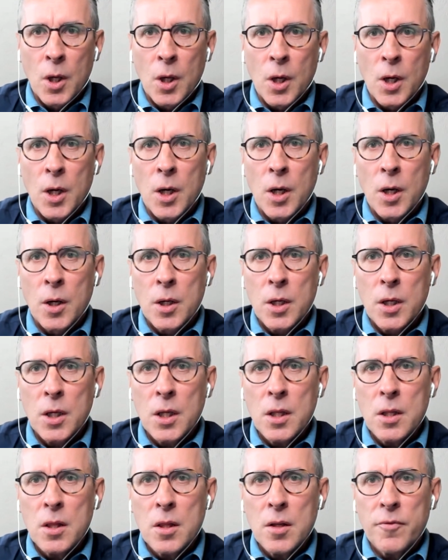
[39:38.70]

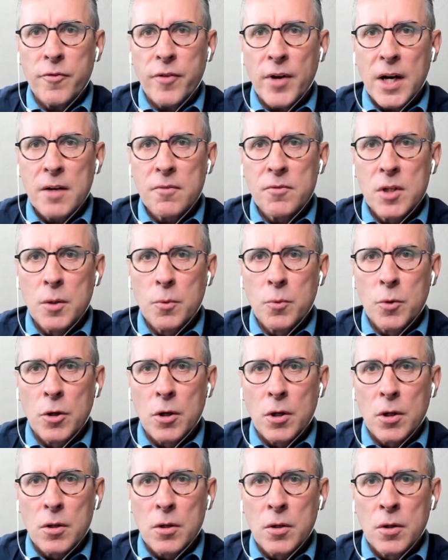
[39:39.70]
In the 5G
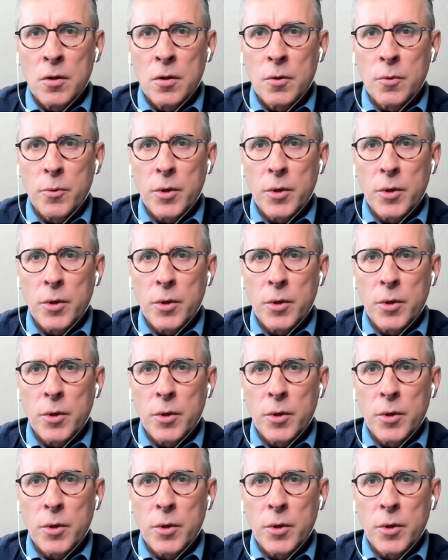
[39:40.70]
world,